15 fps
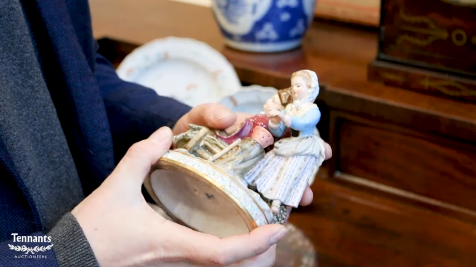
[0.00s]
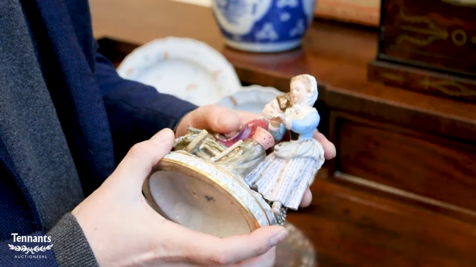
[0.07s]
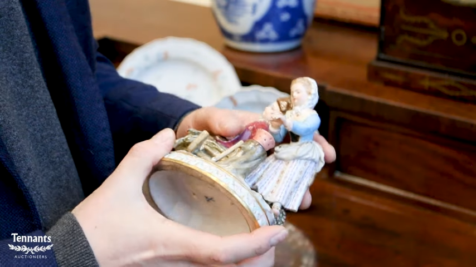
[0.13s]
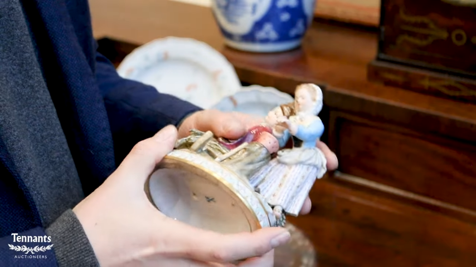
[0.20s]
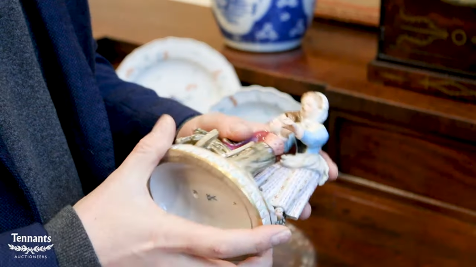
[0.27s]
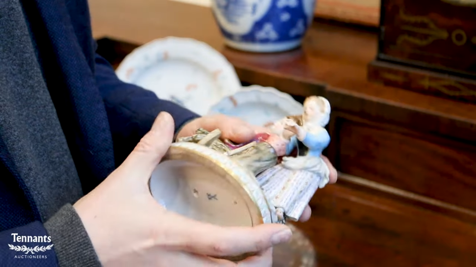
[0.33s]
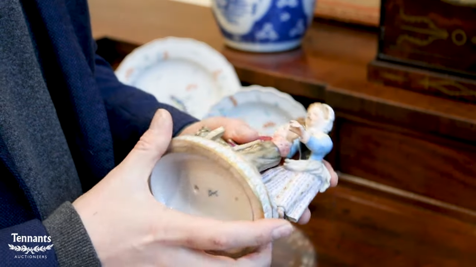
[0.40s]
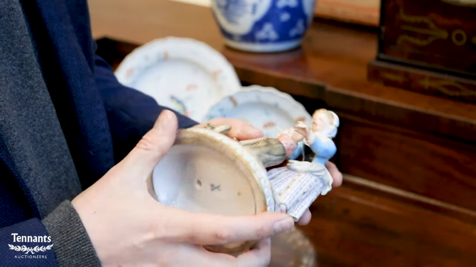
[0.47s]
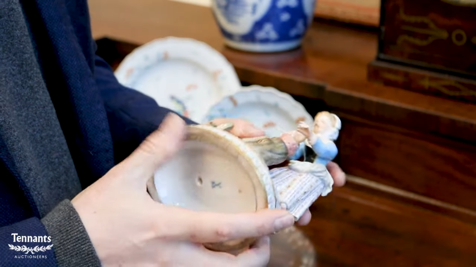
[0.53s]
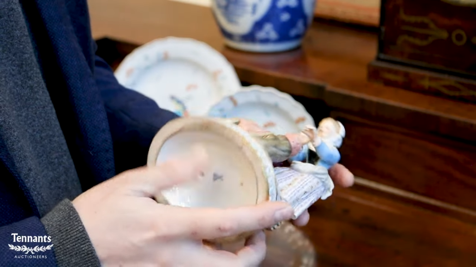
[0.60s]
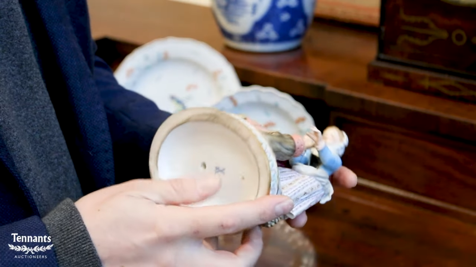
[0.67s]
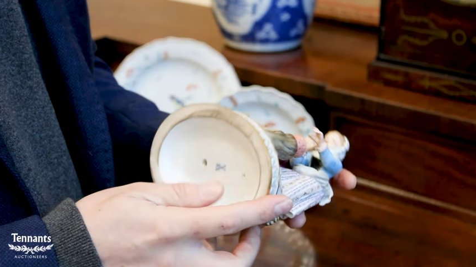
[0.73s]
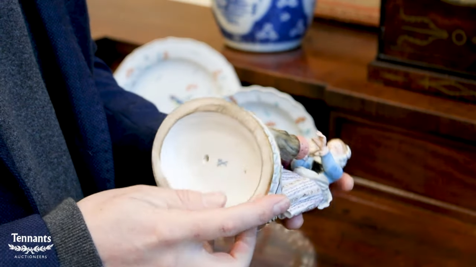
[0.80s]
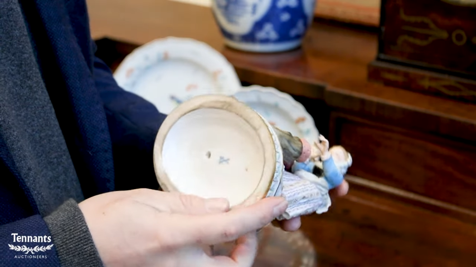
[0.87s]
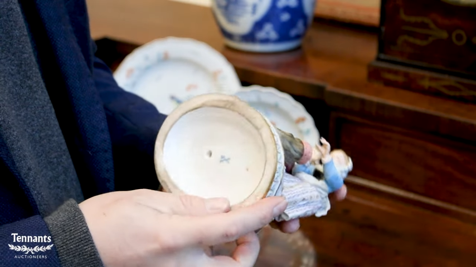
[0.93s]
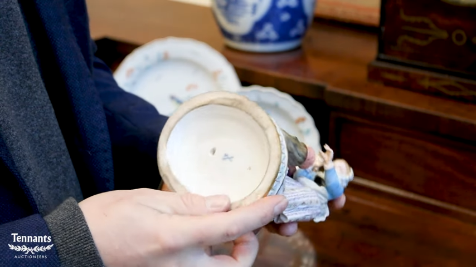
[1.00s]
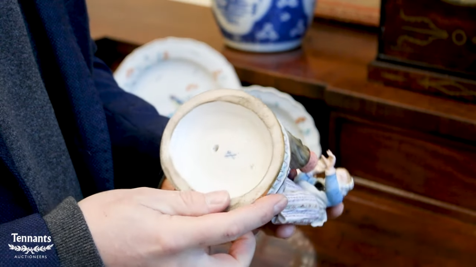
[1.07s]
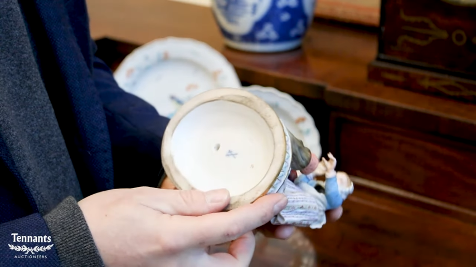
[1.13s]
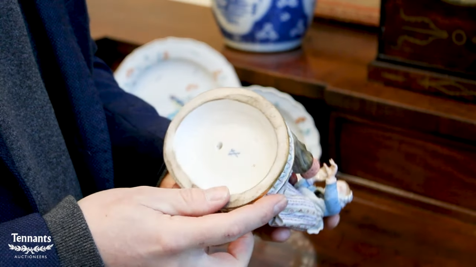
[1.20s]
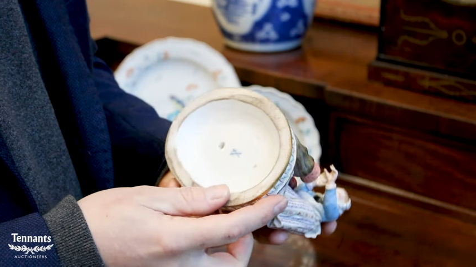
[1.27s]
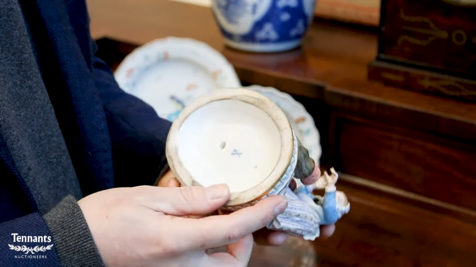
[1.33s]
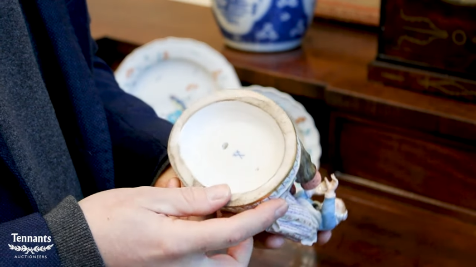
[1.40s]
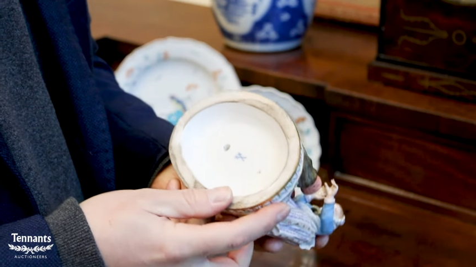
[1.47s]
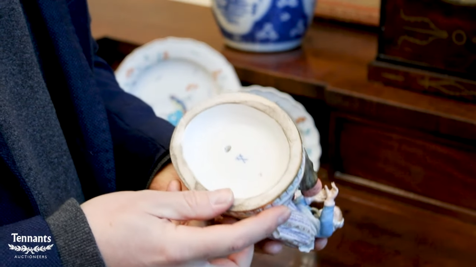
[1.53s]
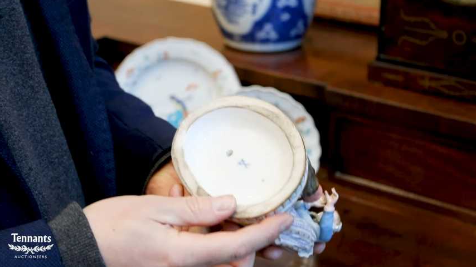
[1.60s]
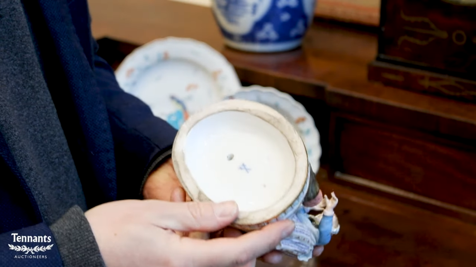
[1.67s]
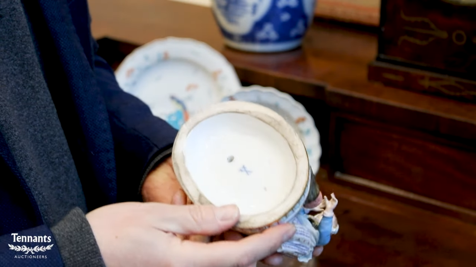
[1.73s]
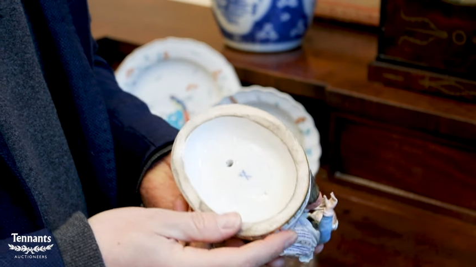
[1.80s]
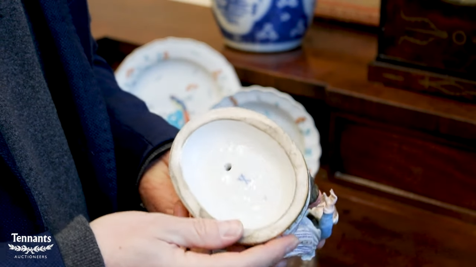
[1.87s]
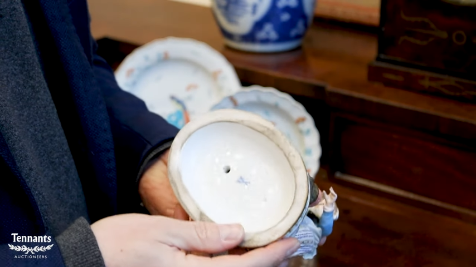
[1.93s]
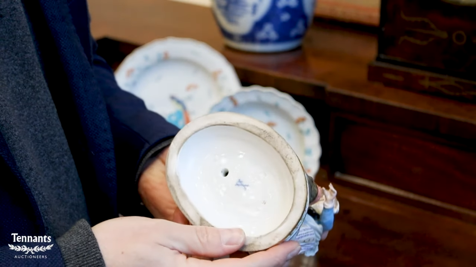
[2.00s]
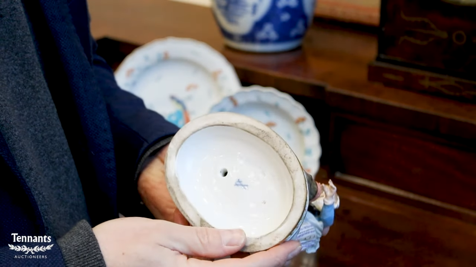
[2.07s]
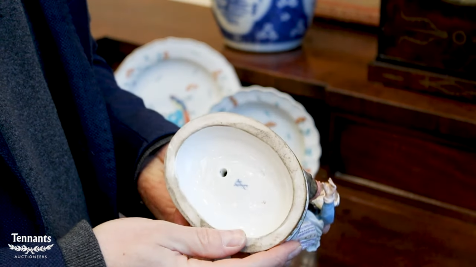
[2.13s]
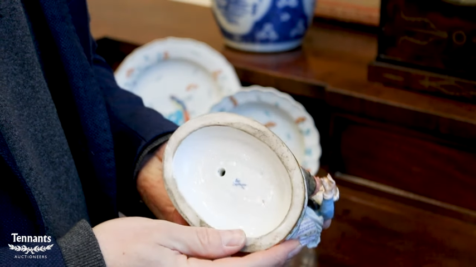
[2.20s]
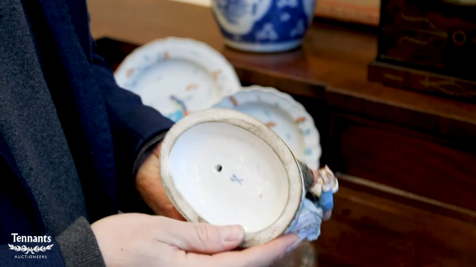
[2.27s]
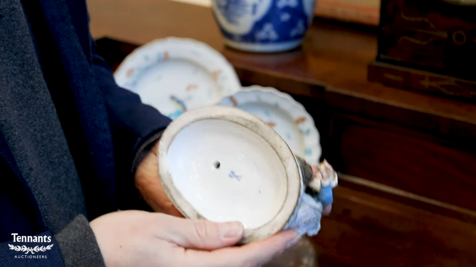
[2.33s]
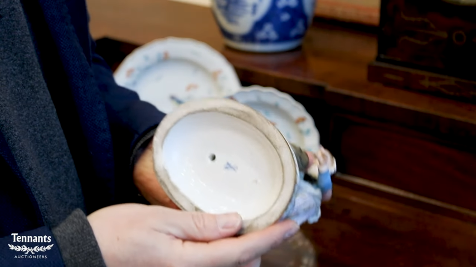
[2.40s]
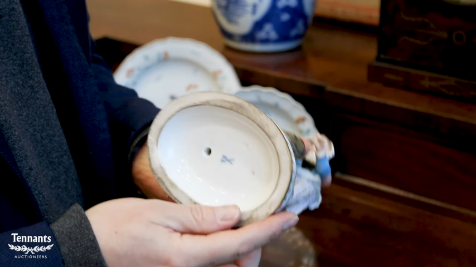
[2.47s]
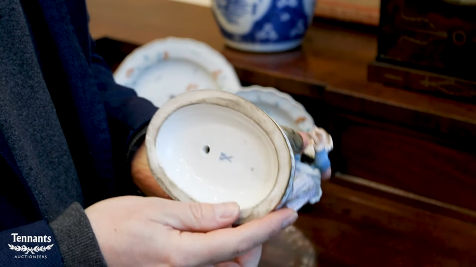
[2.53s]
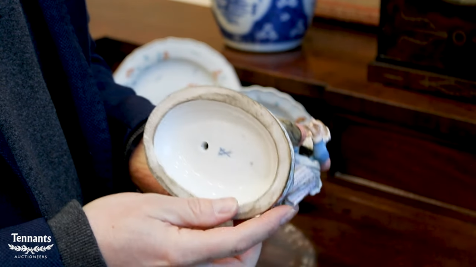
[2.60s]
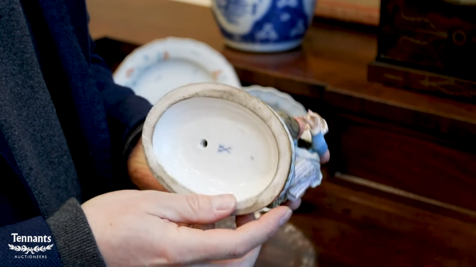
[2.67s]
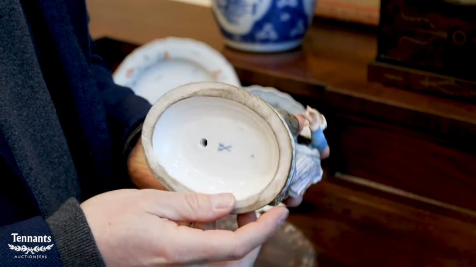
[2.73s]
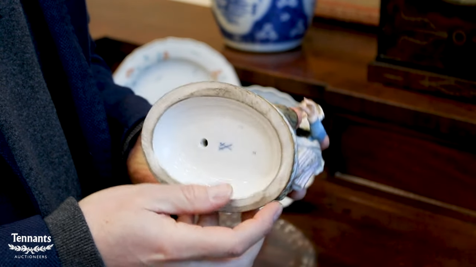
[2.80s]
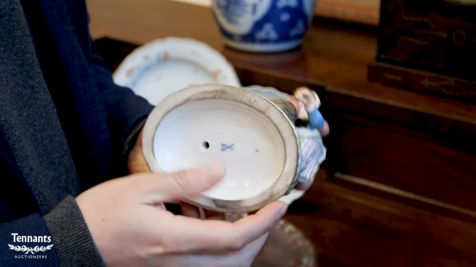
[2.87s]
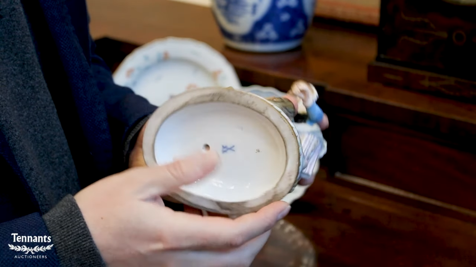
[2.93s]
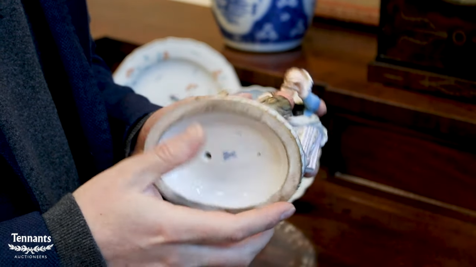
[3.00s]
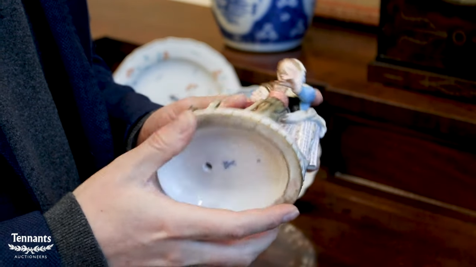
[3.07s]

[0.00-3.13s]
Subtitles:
Nobody's mouth can be seen.